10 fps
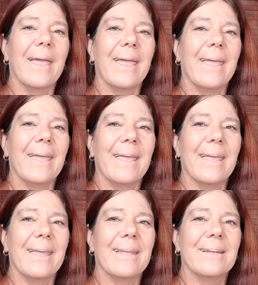
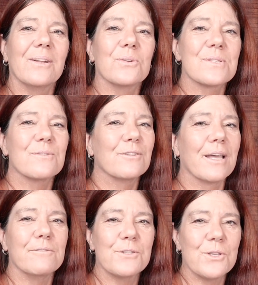and lots of
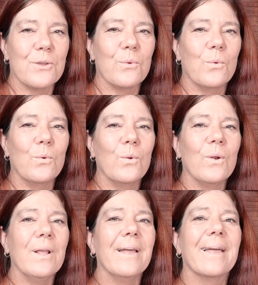love to you all,